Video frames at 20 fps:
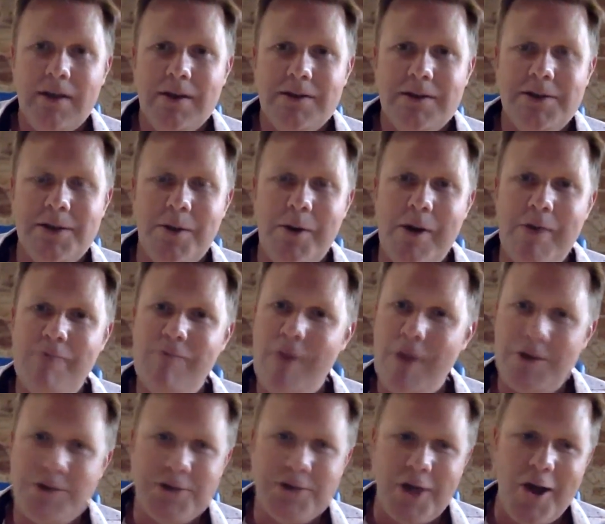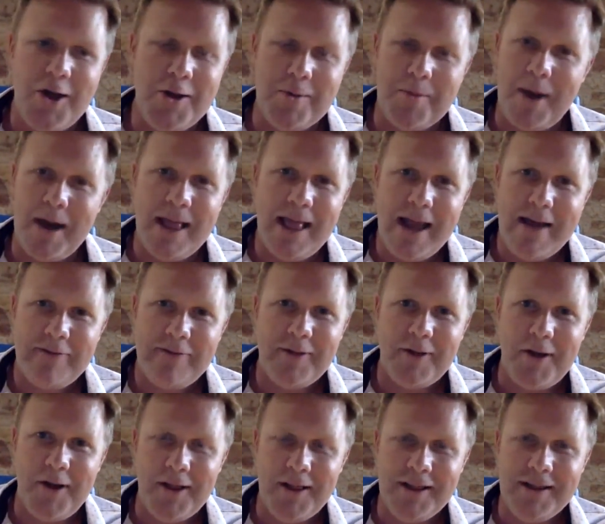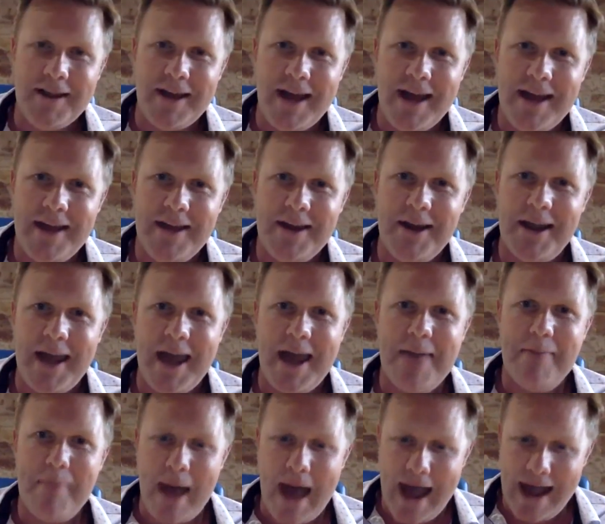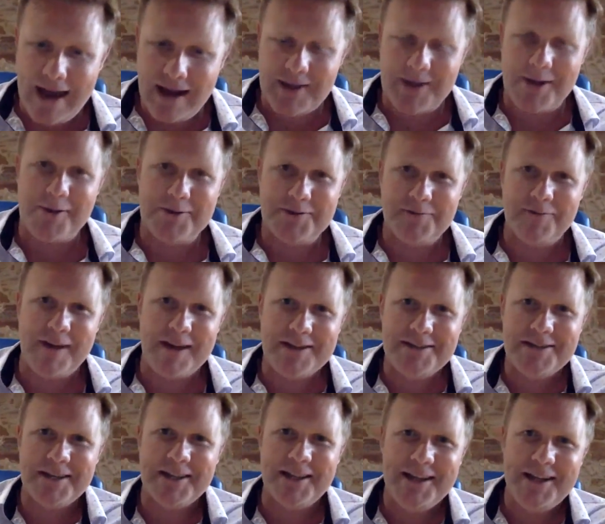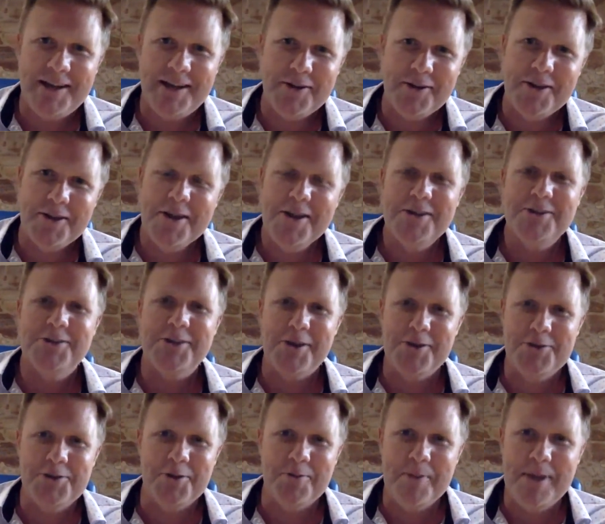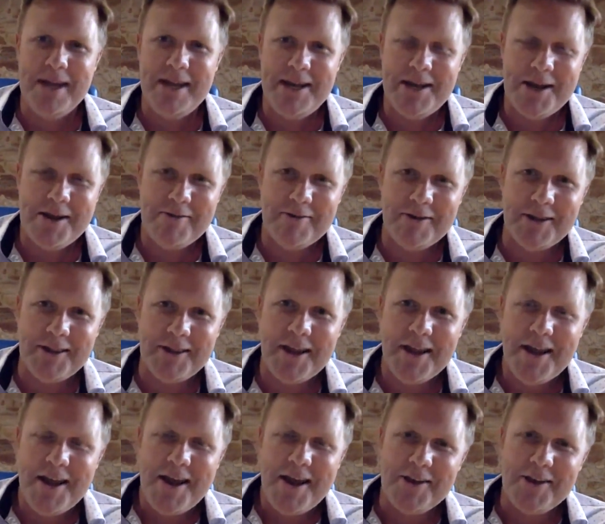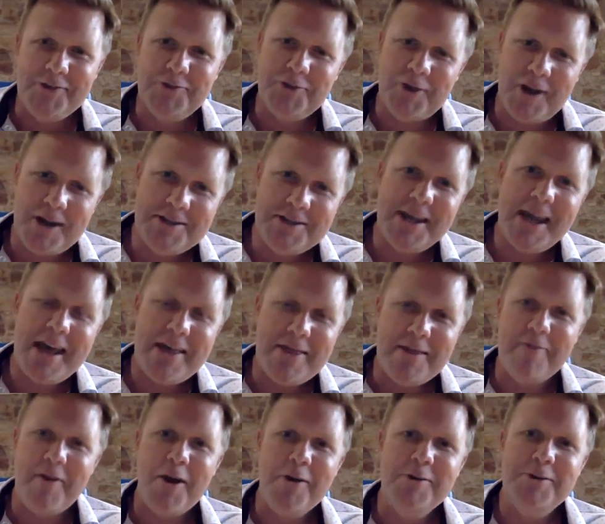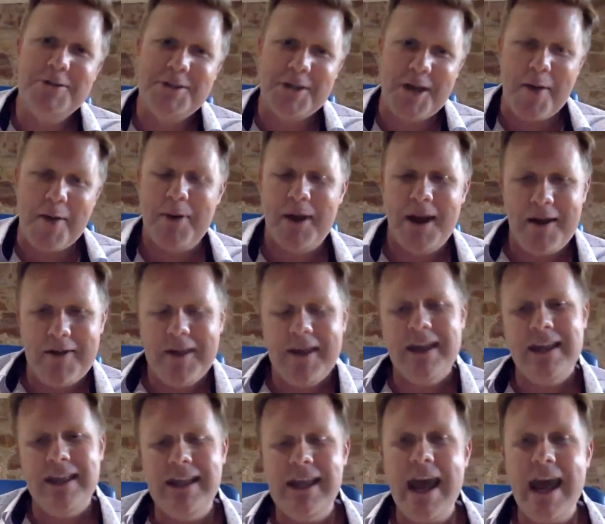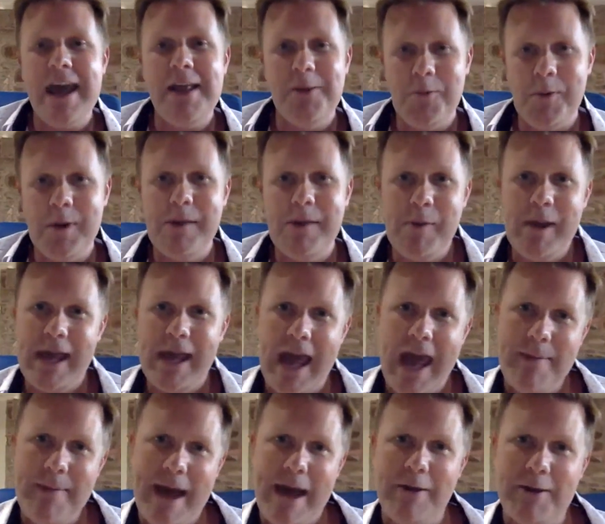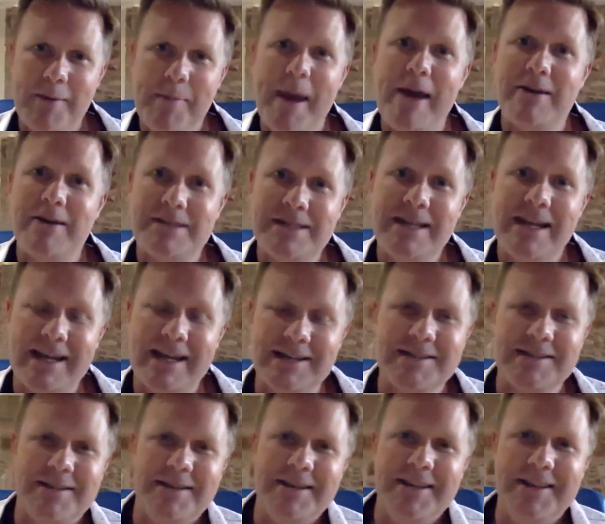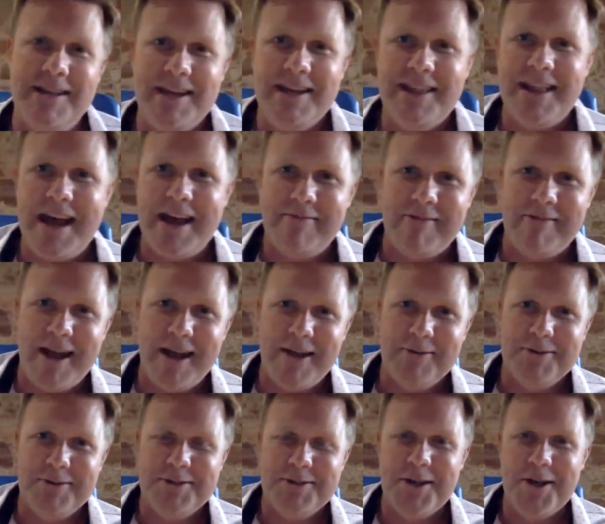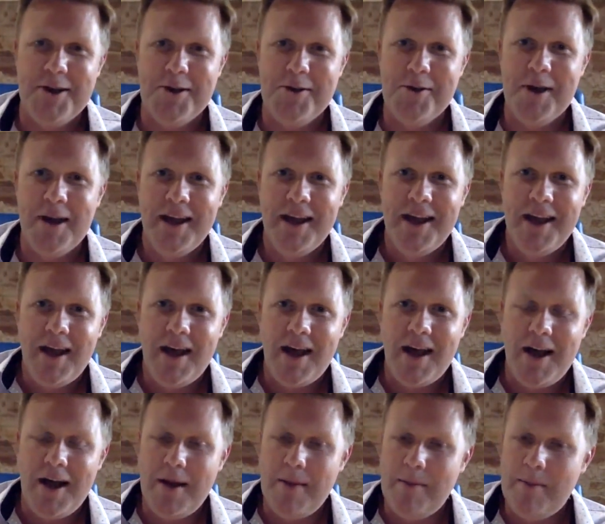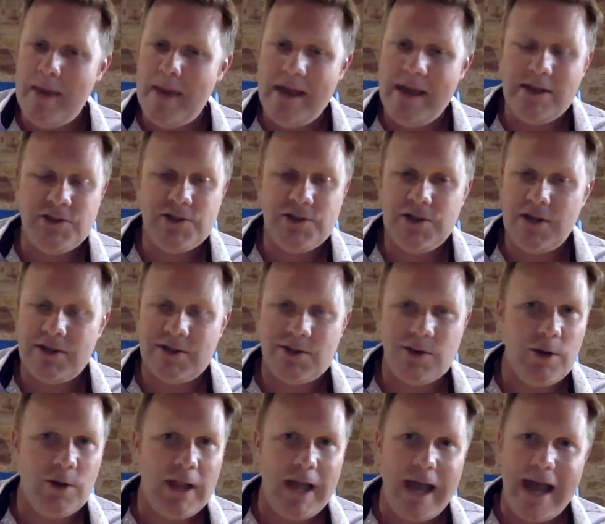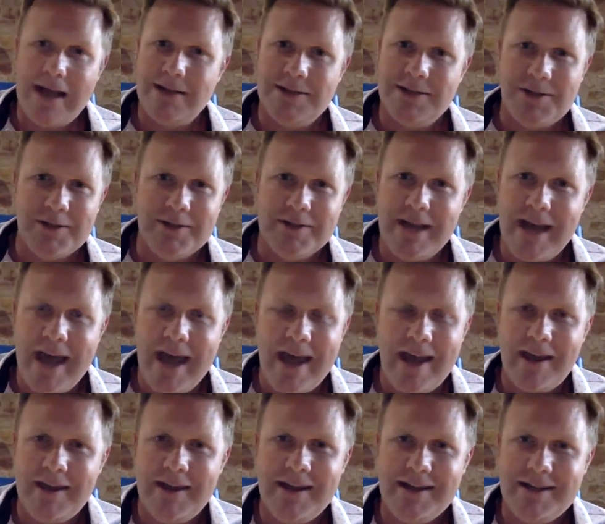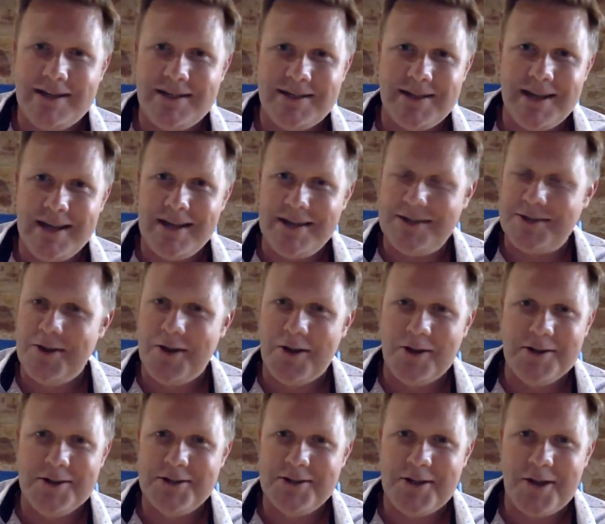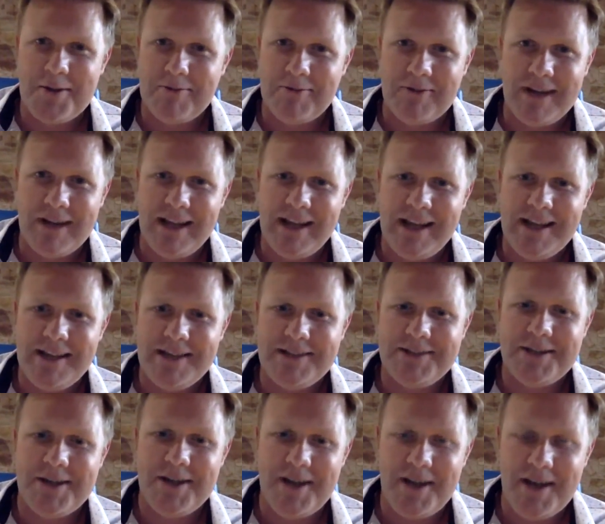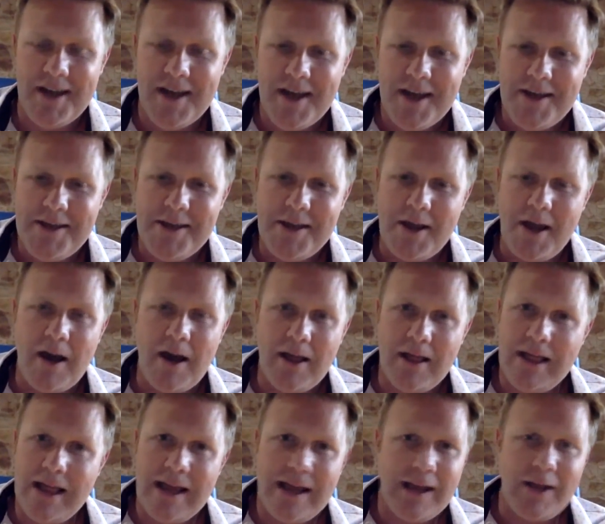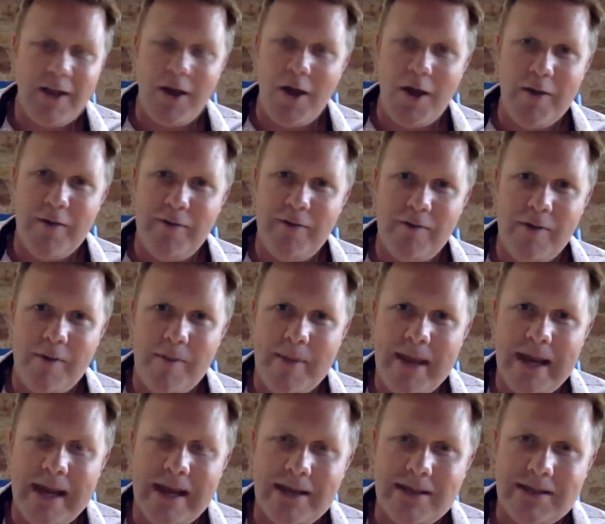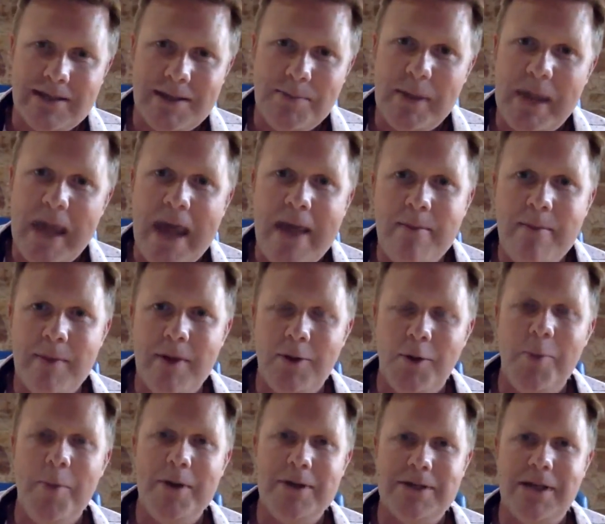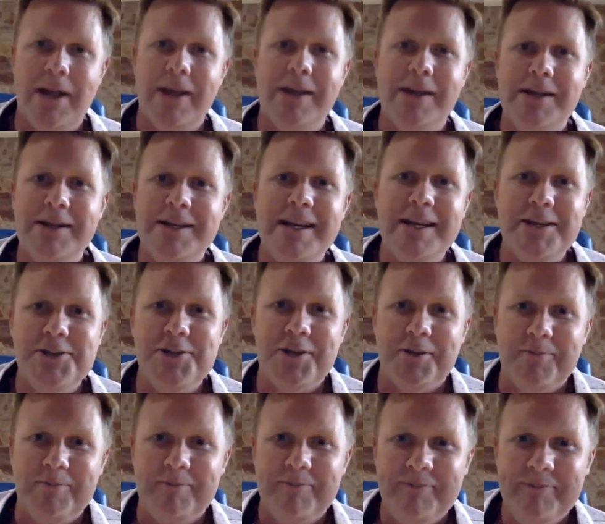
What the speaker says: So I rushed home. I left the holiday and I came back, and I was frantically on social media and trying to get the votes up. And I think in the end we came out about 6th in that round. So it's just all hands on deck, and it's non-stop really. It's you can't let it go for a minute. It became almost like an addiction.